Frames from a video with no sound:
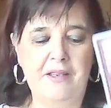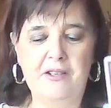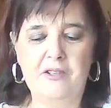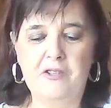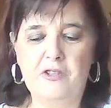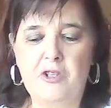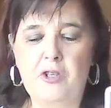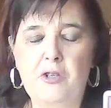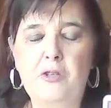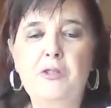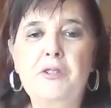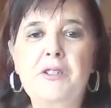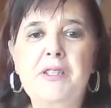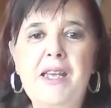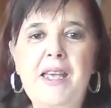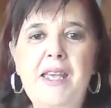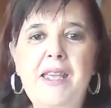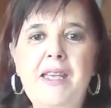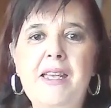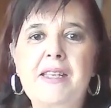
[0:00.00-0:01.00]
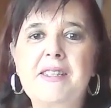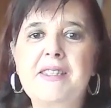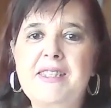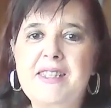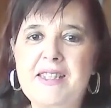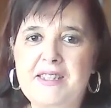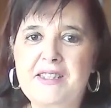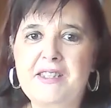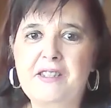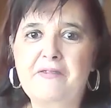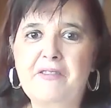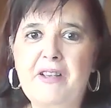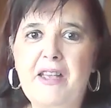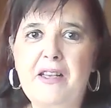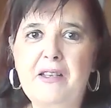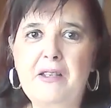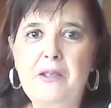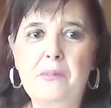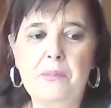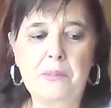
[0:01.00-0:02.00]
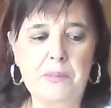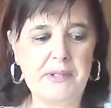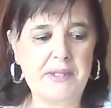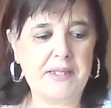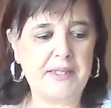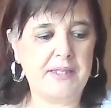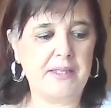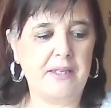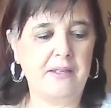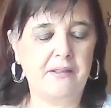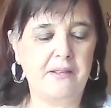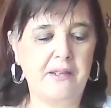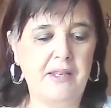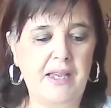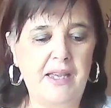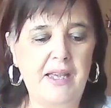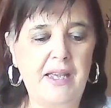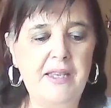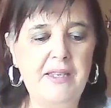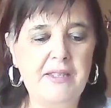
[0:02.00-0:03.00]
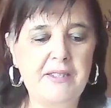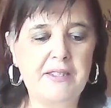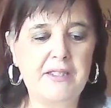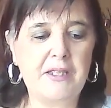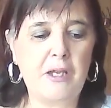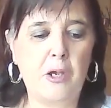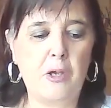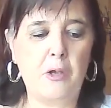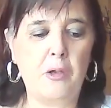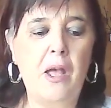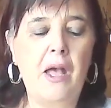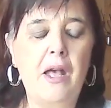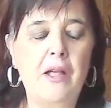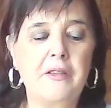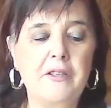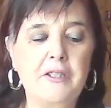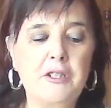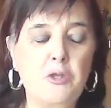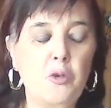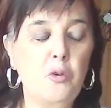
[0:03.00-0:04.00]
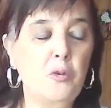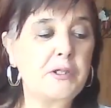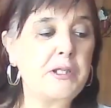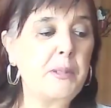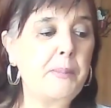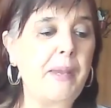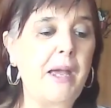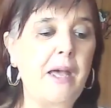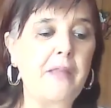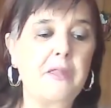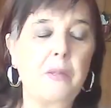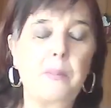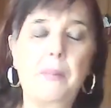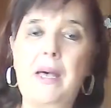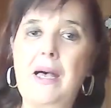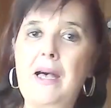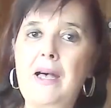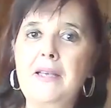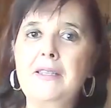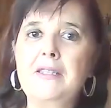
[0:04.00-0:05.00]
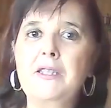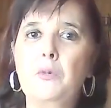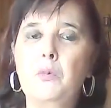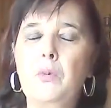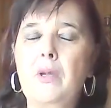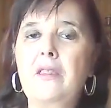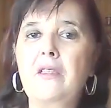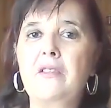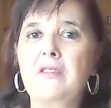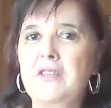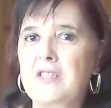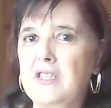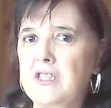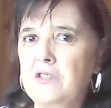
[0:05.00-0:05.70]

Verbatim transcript: Tuesday, Six of Cups. Okay, so this talks about the past, whether this is